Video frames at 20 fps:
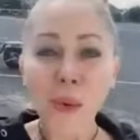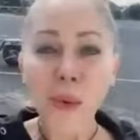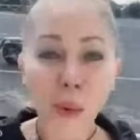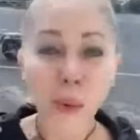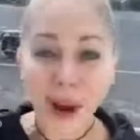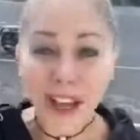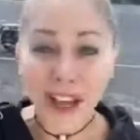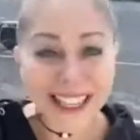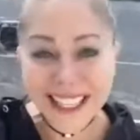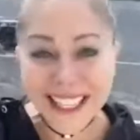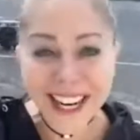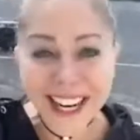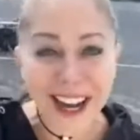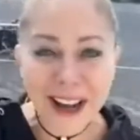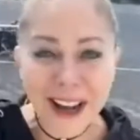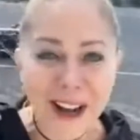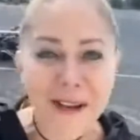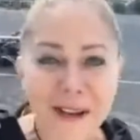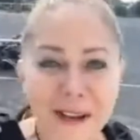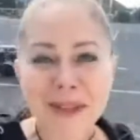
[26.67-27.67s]

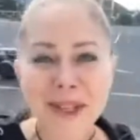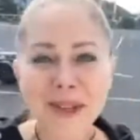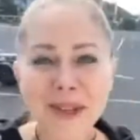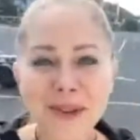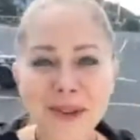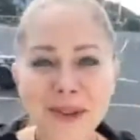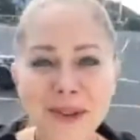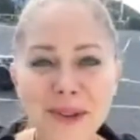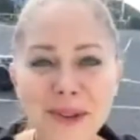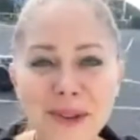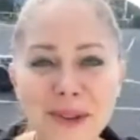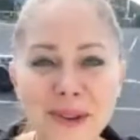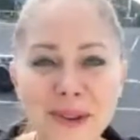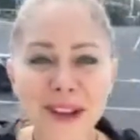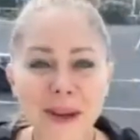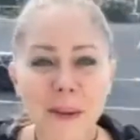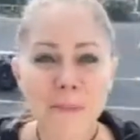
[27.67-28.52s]
Welcome to another